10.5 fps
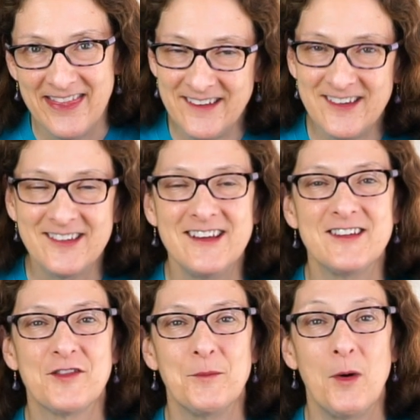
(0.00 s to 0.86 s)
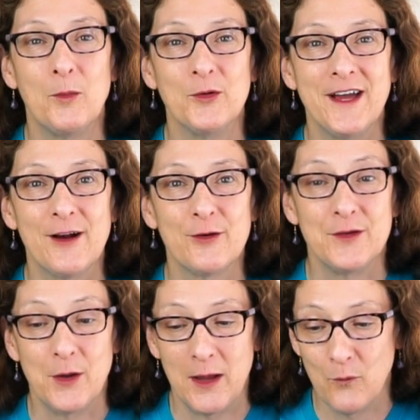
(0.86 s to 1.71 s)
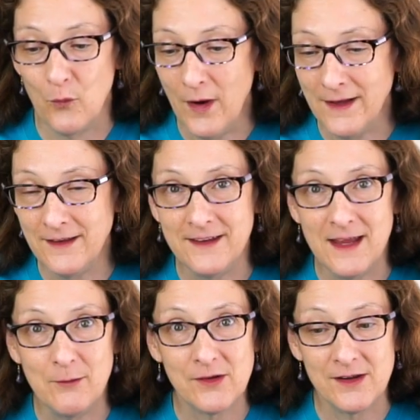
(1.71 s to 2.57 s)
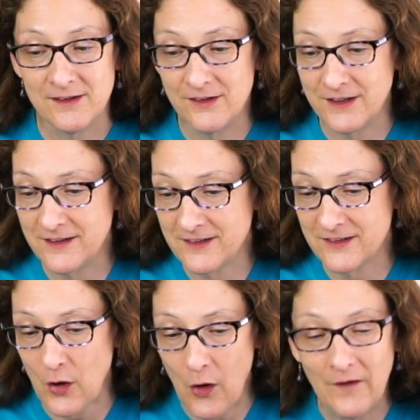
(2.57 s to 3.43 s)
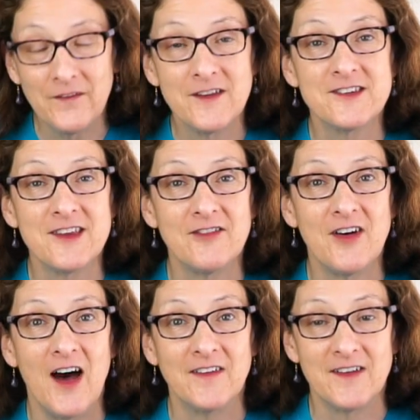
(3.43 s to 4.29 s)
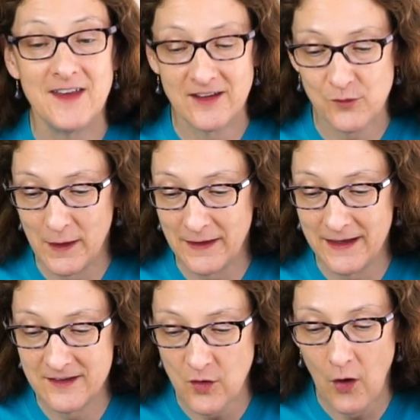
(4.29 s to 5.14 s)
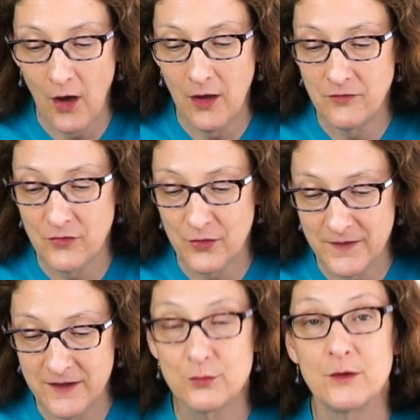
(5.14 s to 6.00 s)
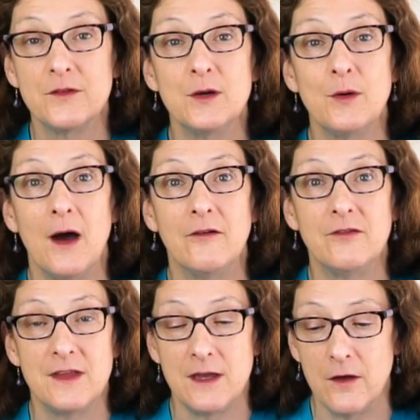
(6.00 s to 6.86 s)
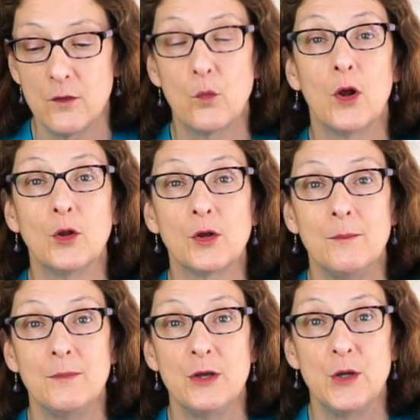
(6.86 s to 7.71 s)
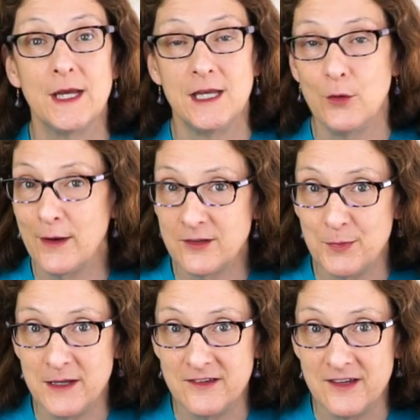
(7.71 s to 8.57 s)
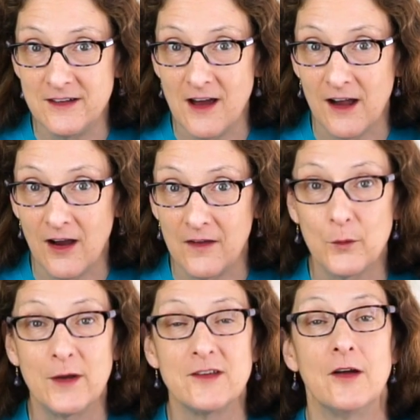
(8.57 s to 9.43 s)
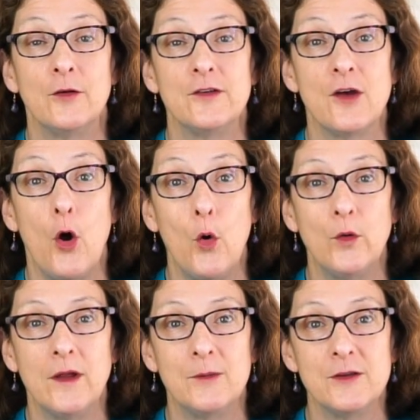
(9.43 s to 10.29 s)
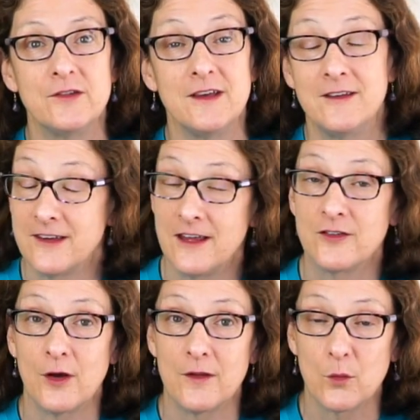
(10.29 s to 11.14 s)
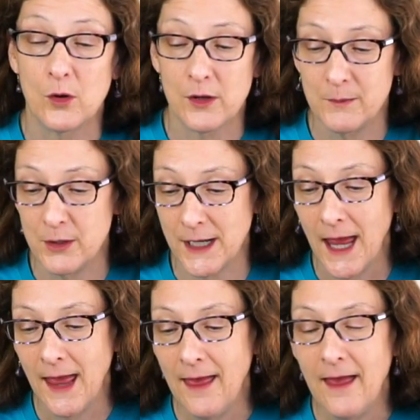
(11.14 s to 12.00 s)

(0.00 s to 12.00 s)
This is Lisa from MobileTechReview, and what in the name of goodness is all this stuff on the desk? Well, it's all for this review of the Otherworld Computing U S B C dock, otherwise known as O W C, stands for Otherworld Computing.